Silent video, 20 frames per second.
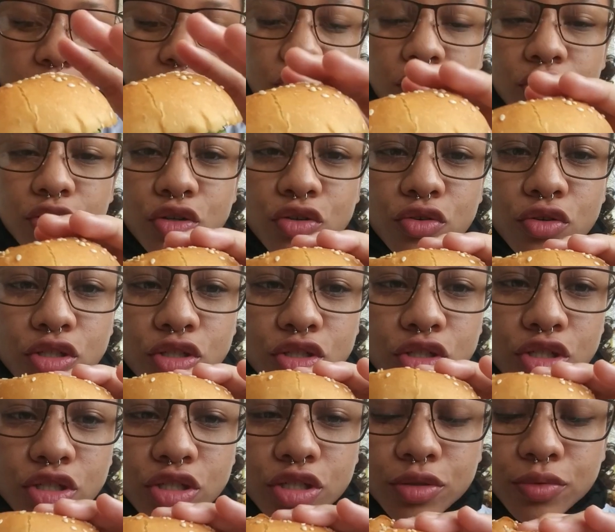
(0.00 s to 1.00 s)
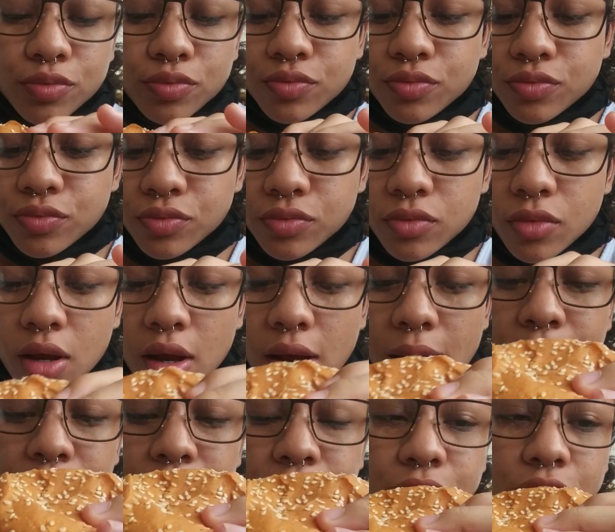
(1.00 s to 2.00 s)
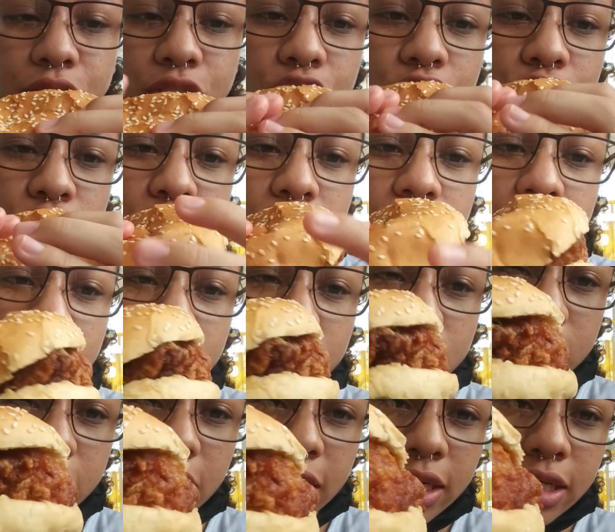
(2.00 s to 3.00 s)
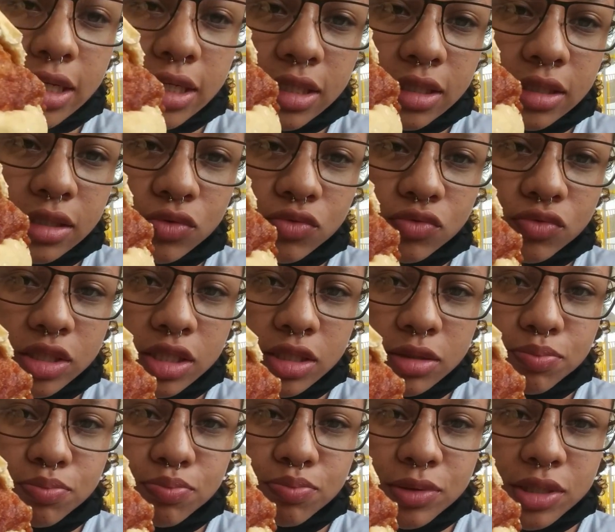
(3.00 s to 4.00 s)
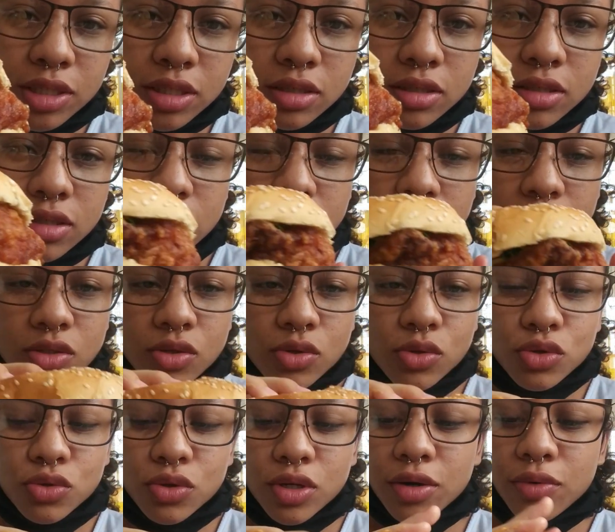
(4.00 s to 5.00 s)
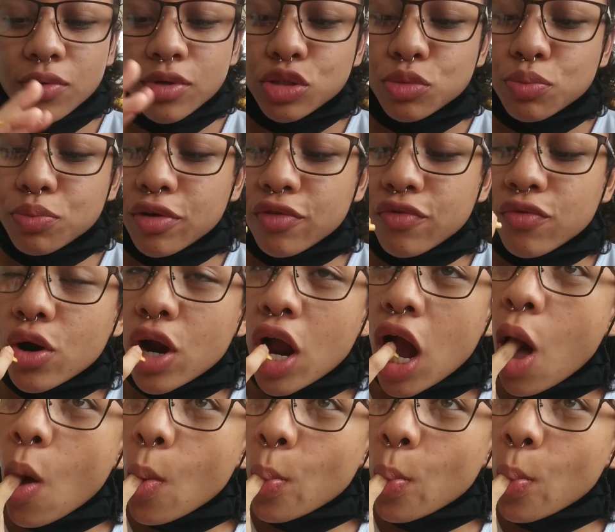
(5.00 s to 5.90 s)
for the cruncher. I mean, the chicken inside it is really big, so you get what you pay for.